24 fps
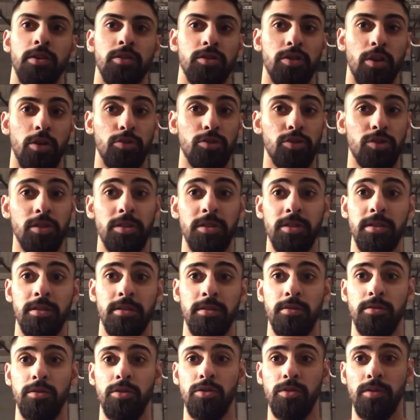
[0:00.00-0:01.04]
So
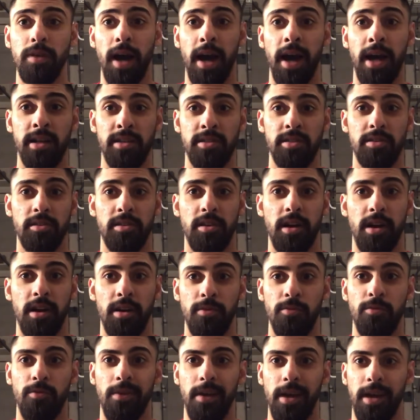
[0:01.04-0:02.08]
should you guys
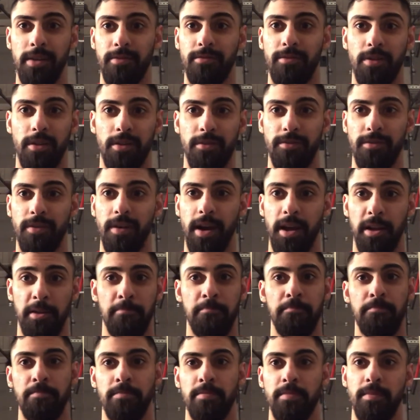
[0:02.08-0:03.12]
cut weight for a fight?
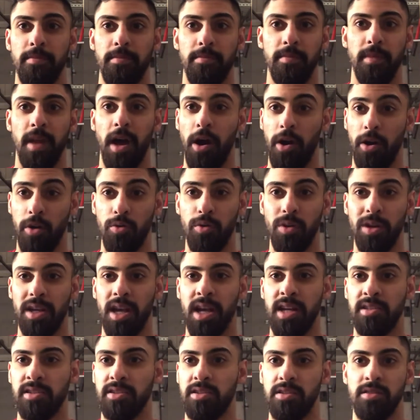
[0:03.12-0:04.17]
Now,
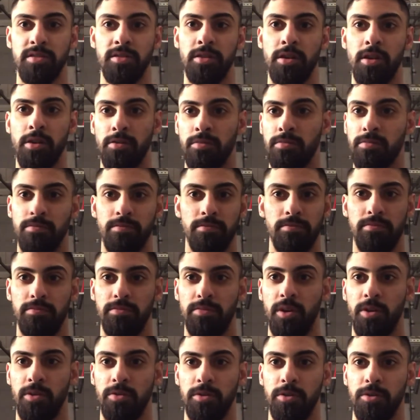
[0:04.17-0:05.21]
quick answer is no,
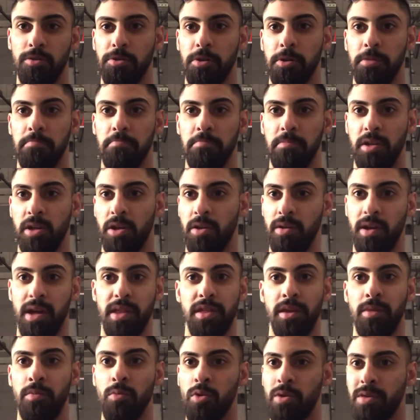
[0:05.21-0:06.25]
don't do it. You know,
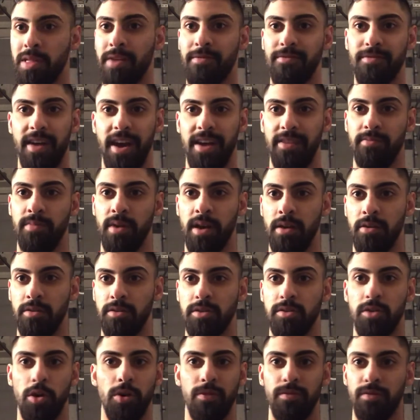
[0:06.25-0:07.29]
nothing more than five
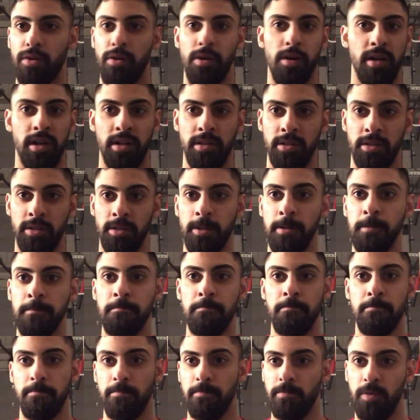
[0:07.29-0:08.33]
pounds over or under.
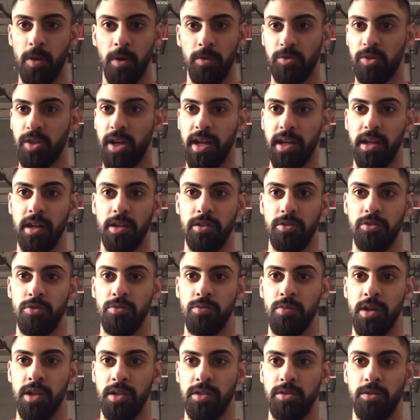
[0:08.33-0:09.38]
Don't try to cut too
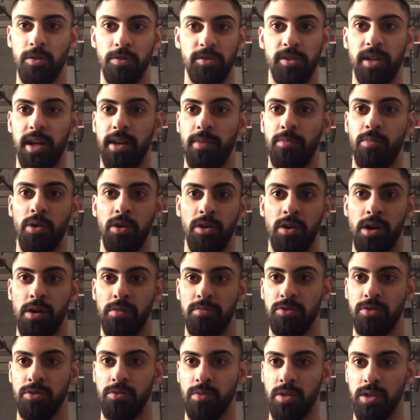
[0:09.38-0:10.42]
much. Don't try to bulk
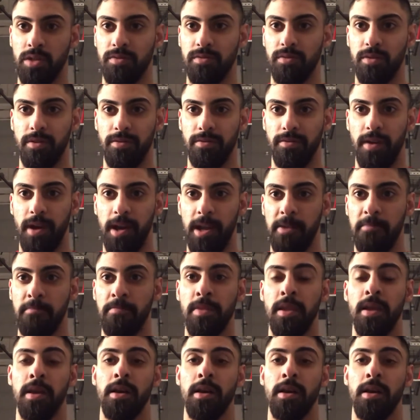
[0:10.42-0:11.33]
up too much for a fight.